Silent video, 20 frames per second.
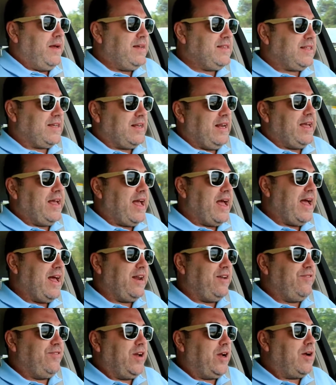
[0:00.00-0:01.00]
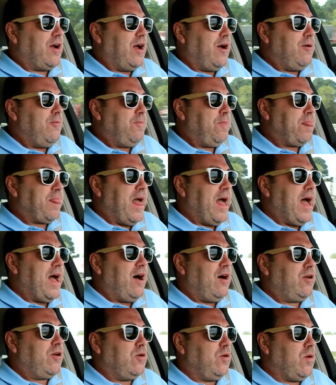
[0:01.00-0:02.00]
basically, I had to figure out
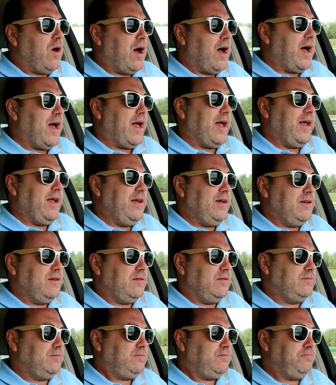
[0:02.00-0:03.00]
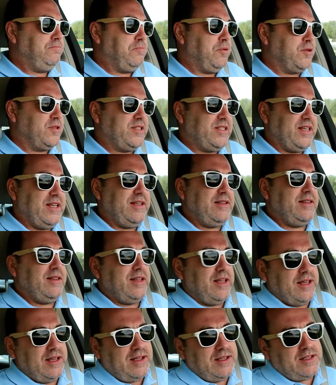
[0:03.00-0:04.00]
how do I present
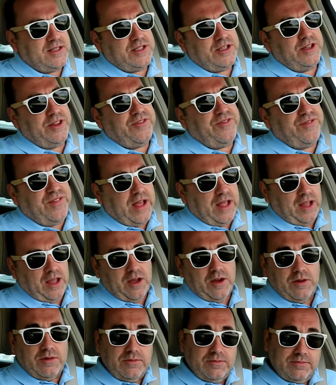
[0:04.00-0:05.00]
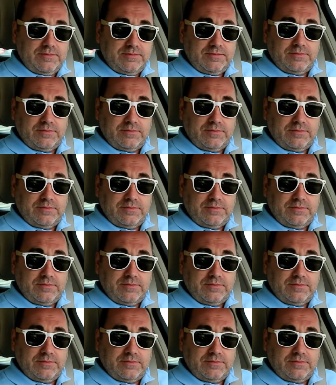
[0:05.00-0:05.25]
this to the fellow